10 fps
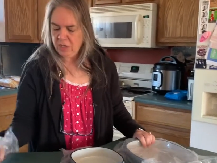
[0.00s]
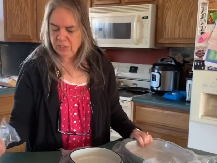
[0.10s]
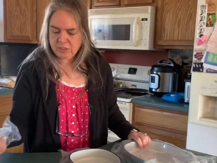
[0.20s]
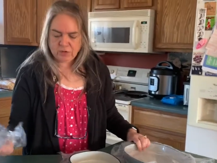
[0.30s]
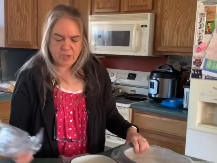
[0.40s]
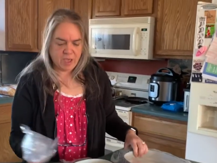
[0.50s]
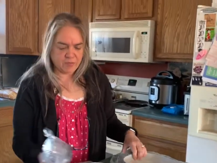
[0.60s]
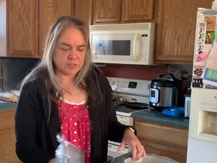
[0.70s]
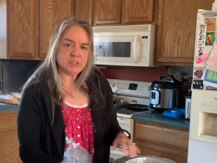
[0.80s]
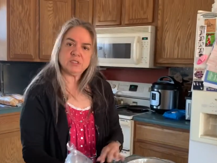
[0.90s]
So yeah,
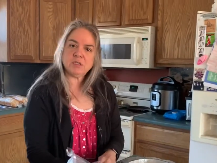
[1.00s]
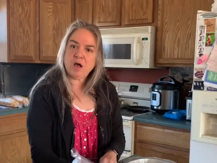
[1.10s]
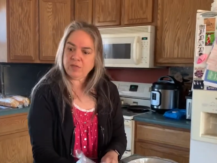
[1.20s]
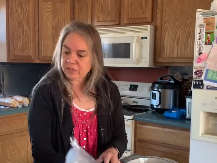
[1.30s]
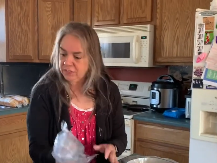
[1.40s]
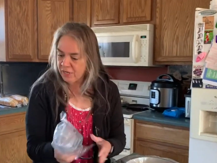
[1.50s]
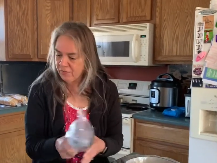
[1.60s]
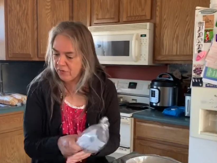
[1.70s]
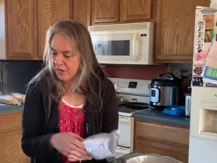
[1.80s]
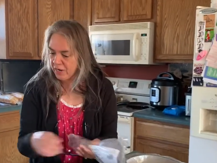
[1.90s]
this is all the
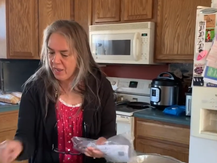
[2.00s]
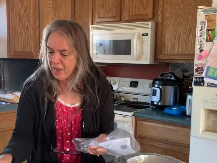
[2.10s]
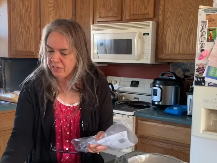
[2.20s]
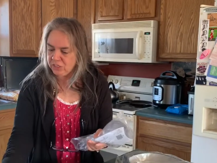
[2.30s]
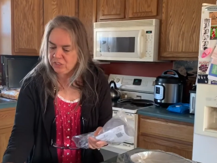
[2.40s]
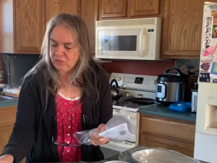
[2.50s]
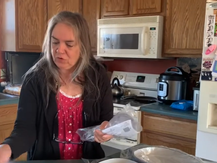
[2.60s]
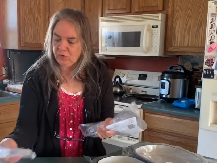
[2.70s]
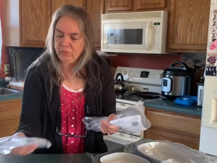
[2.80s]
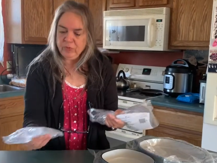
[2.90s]
stuff that I got just
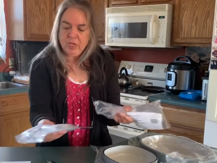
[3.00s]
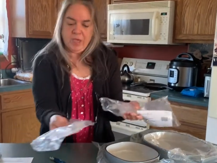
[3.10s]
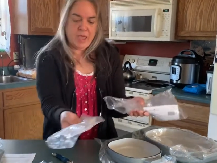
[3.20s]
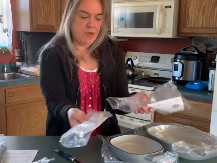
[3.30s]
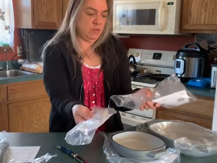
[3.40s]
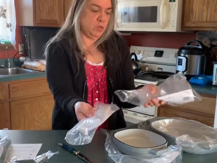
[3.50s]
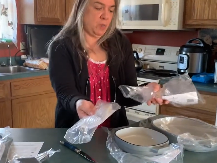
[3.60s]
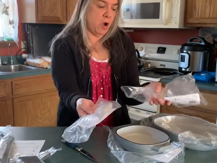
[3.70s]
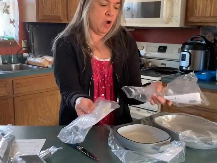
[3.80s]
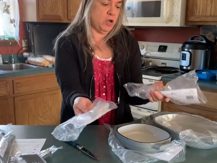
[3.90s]
for having the
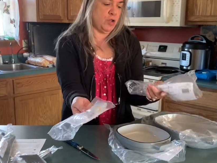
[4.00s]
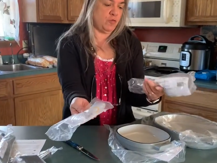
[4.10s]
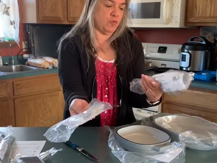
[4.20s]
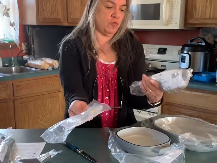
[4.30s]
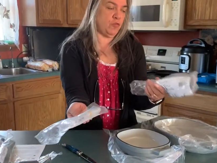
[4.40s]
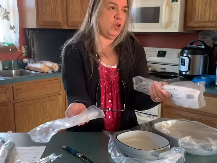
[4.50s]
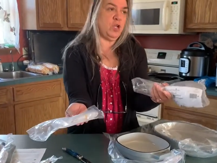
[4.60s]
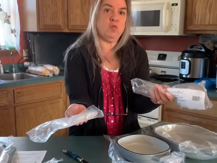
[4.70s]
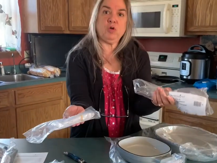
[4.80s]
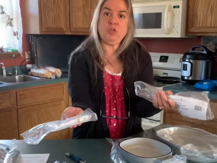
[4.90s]
party for free
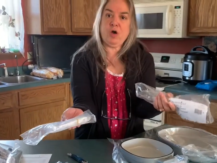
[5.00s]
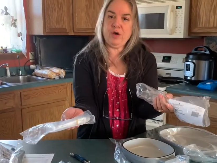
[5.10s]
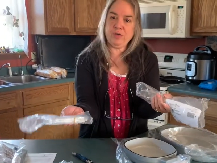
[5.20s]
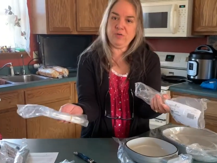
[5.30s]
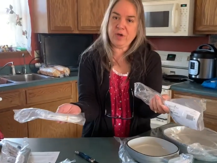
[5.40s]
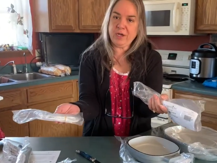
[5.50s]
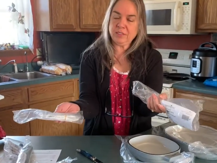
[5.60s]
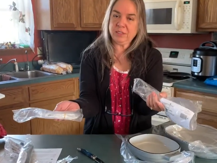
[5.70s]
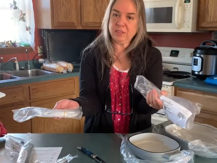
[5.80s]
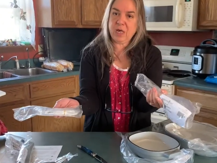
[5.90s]
with all your
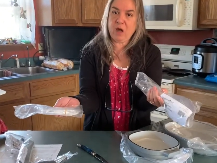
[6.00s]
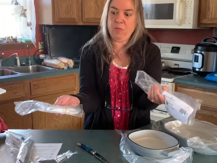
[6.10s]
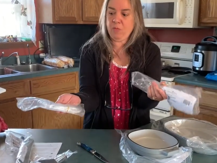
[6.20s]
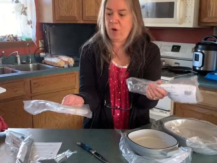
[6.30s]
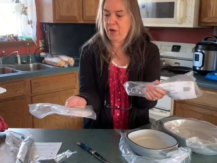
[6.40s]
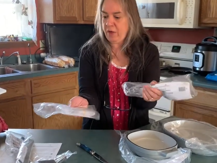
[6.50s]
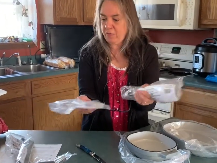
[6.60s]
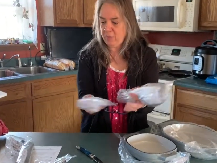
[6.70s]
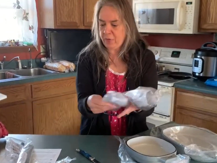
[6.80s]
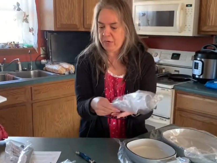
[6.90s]
guys' help, uh,
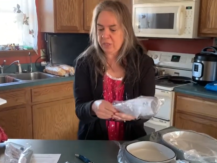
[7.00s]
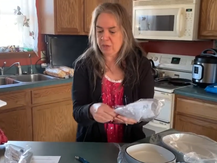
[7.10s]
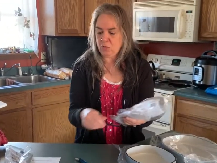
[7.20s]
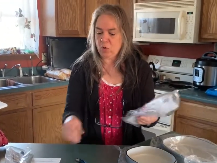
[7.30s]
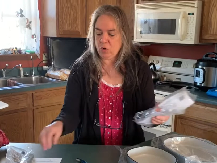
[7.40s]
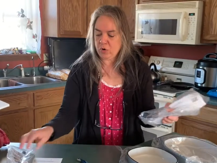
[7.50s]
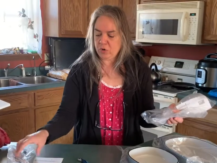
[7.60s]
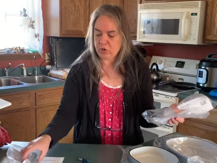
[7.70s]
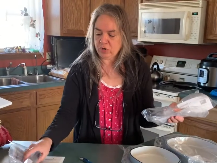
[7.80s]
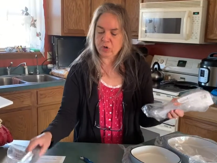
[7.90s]
everybody that
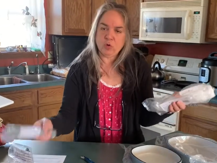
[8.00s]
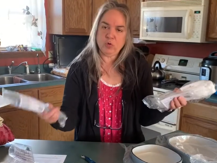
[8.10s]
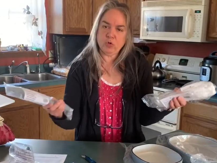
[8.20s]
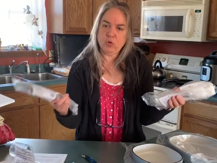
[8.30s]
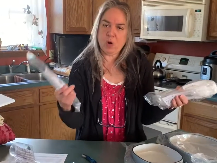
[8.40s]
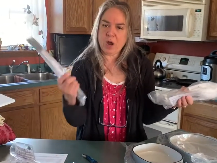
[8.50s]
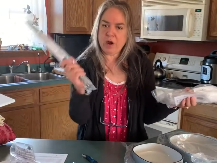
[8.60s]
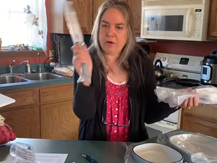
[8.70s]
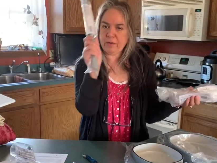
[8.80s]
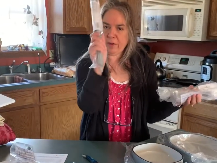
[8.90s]
ordered, you know who you
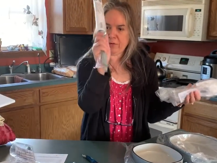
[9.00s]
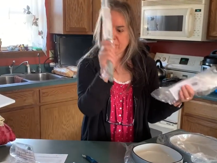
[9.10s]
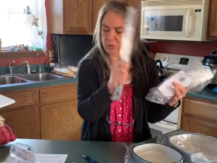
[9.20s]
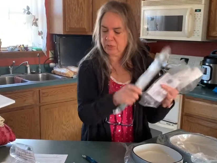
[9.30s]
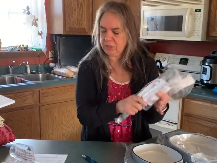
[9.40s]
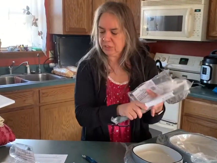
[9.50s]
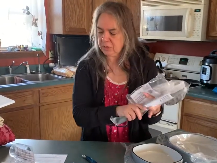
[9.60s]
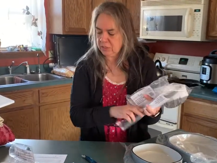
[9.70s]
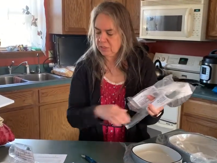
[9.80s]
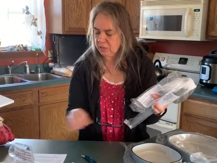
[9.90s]
are. I don't know what
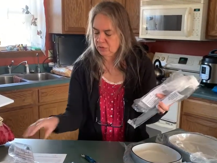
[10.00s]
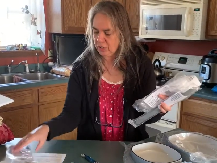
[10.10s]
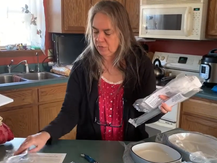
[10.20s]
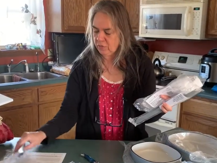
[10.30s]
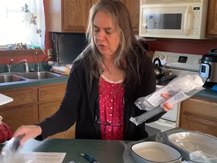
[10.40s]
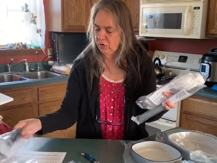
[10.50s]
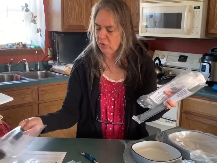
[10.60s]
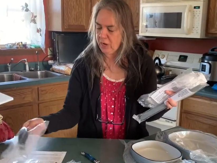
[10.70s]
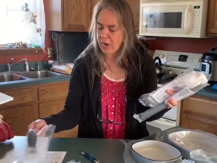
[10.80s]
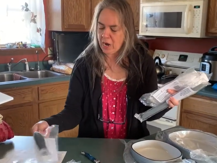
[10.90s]
this is. I'll try to figure
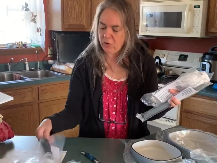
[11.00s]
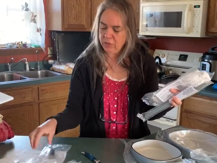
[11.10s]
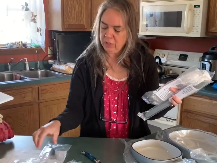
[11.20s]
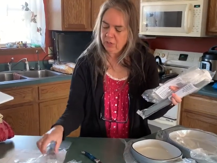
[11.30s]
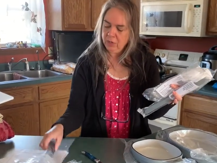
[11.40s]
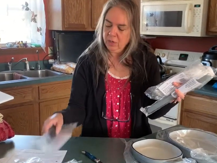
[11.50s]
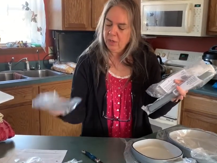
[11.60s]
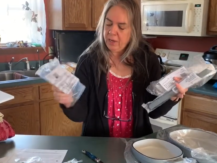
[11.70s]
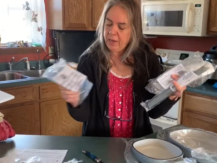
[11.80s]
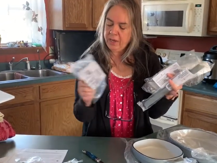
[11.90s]
it out.
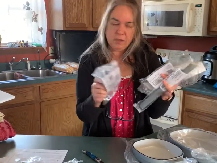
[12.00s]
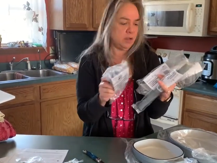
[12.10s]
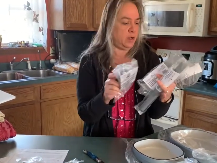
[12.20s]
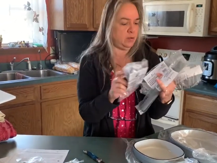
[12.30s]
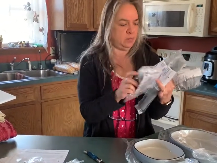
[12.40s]
And um,